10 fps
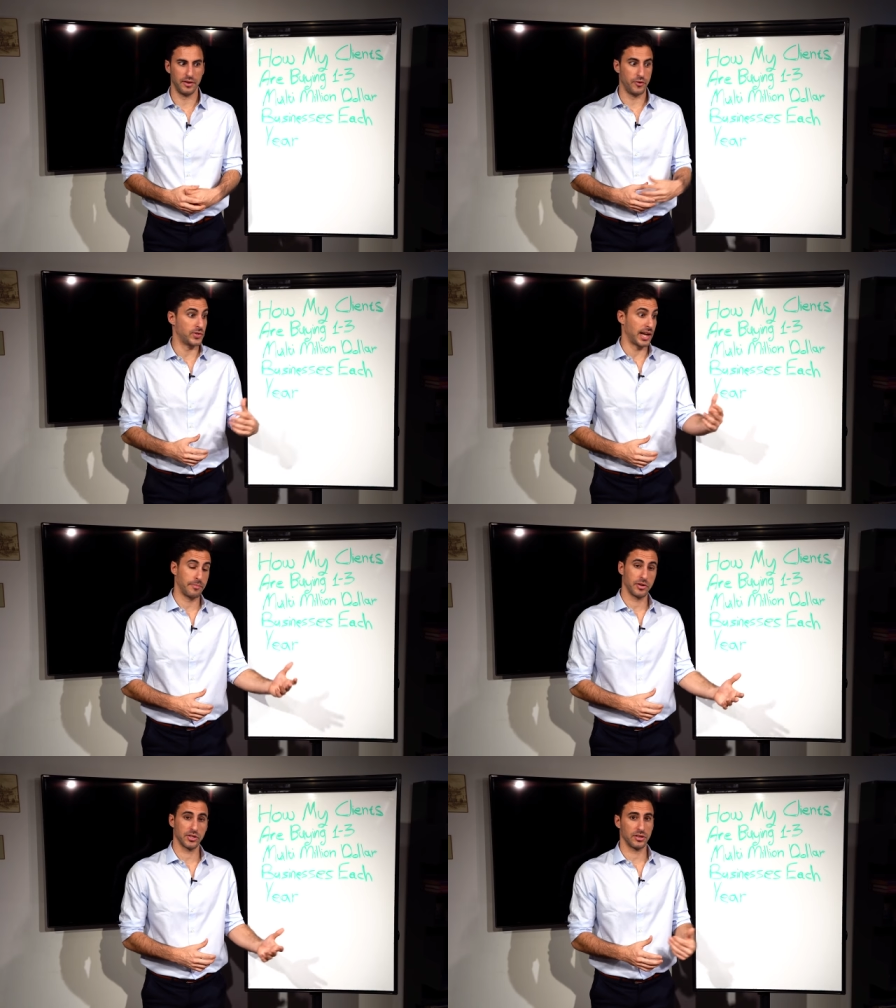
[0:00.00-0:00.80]
If you sign
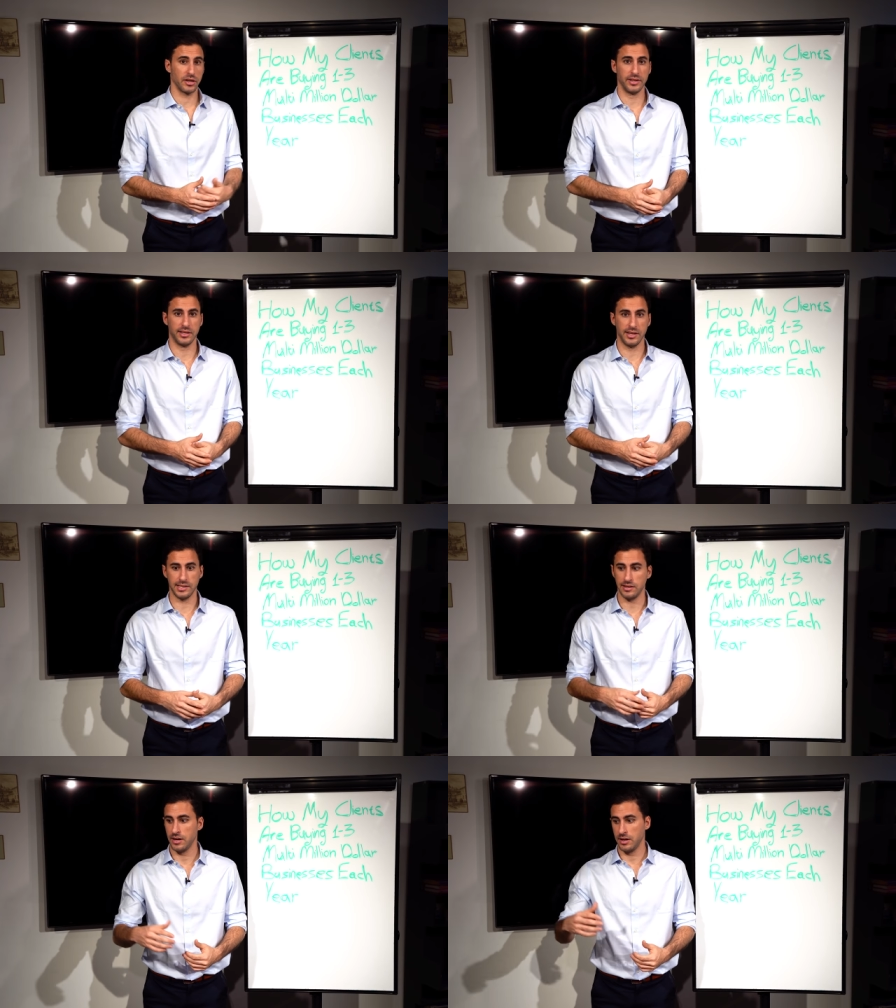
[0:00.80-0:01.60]
personal
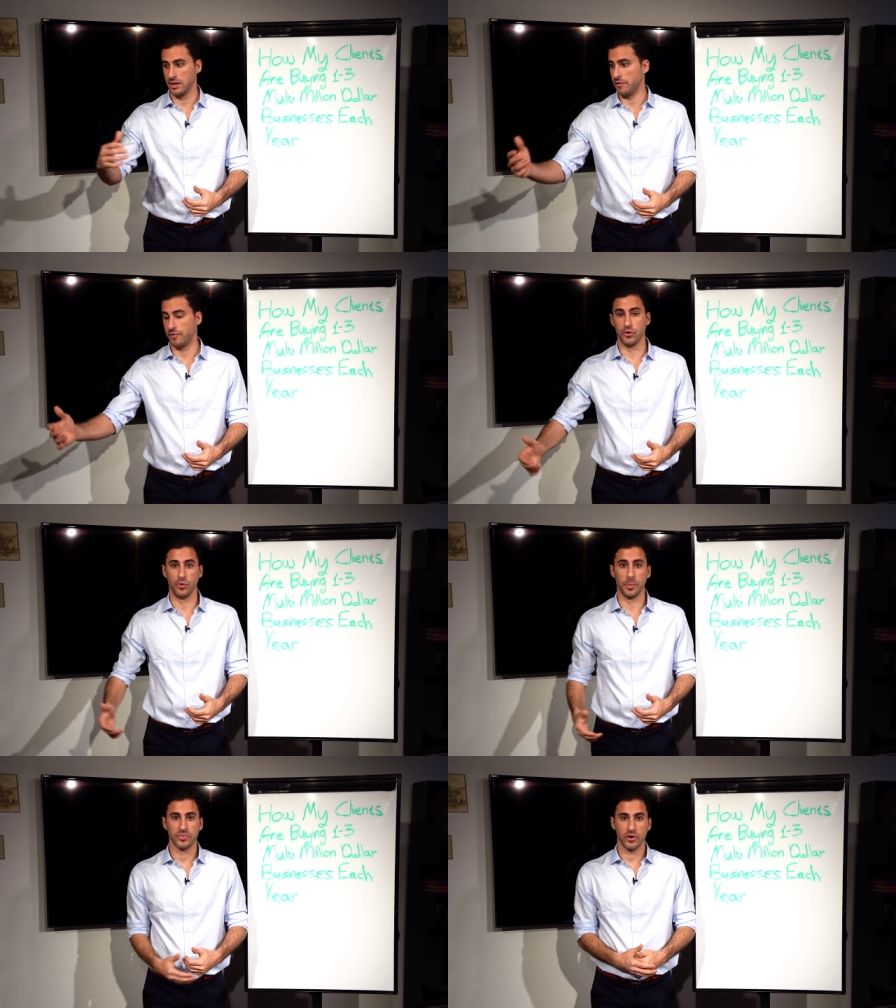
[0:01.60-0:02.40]
guarantees, if
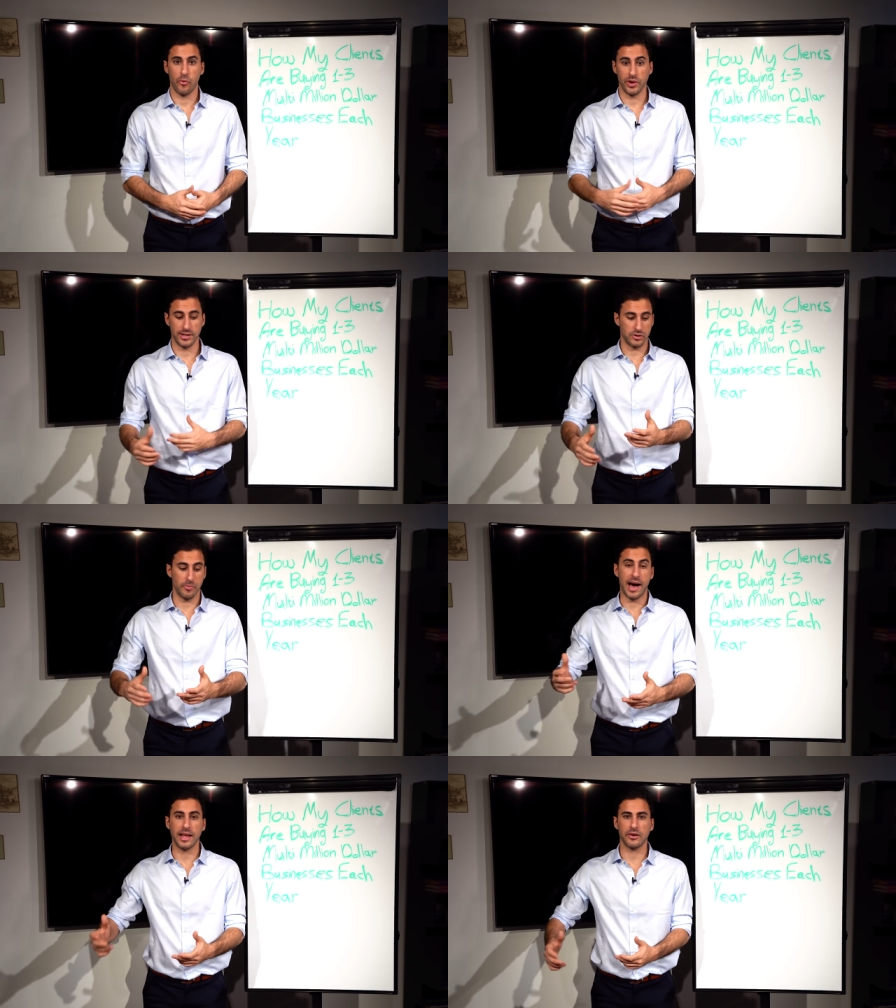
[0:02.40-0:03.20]
you risk
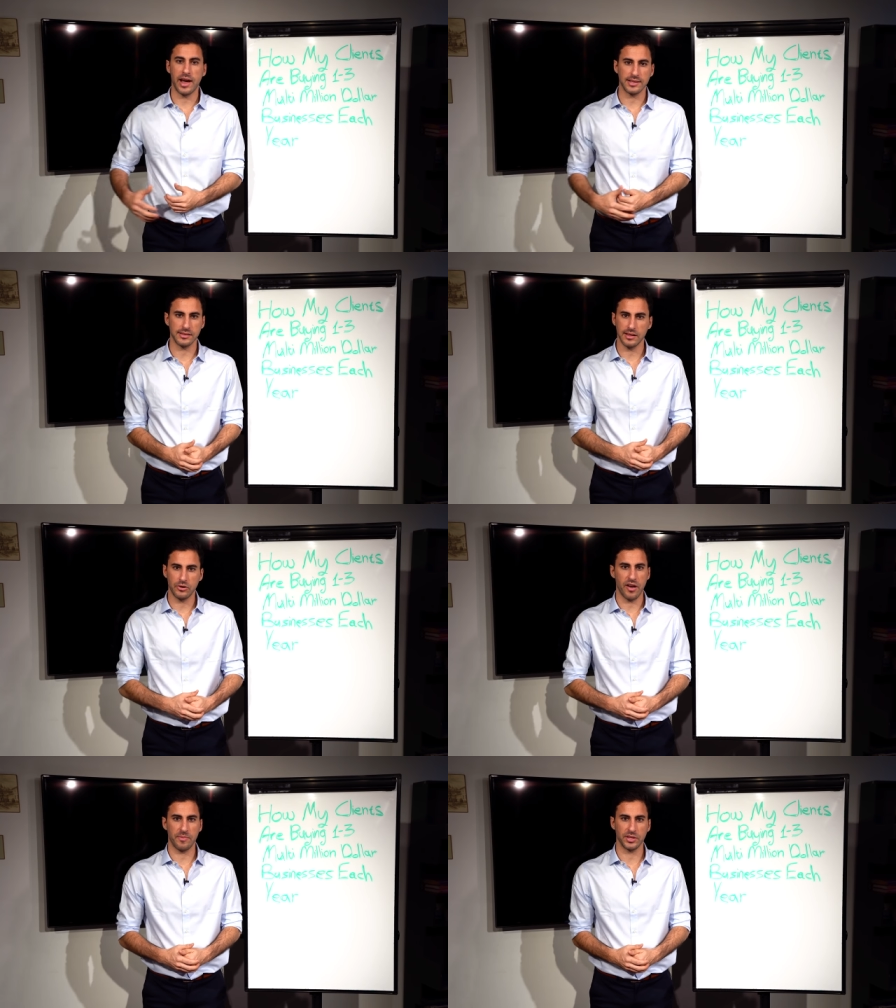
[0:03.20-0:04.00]
some other assets that
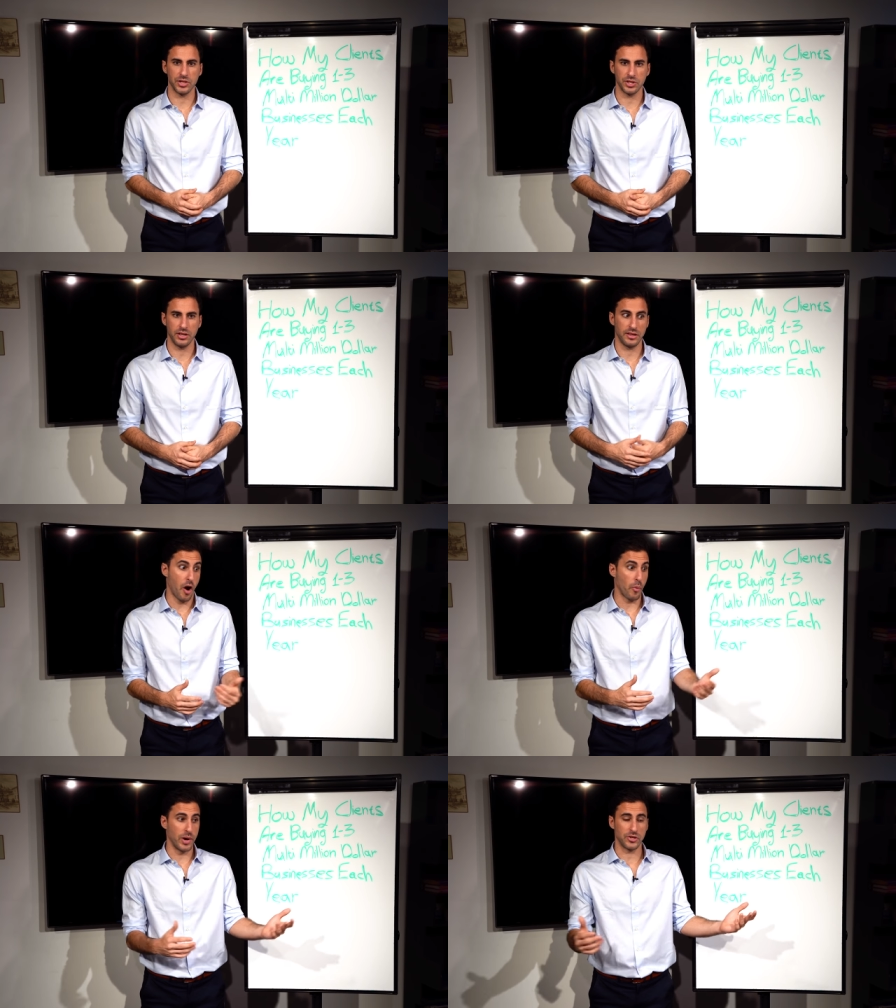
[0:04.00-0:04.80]
you have potentially, there
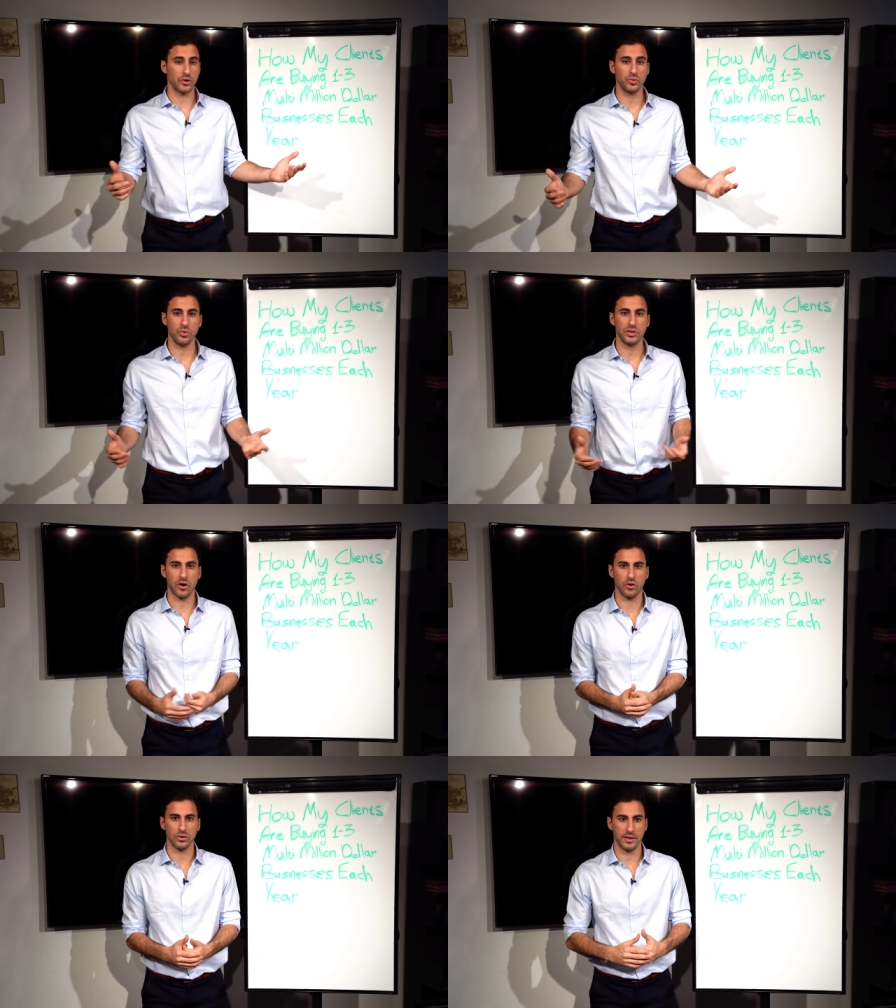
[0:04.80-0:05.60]
are ways not to do it at all.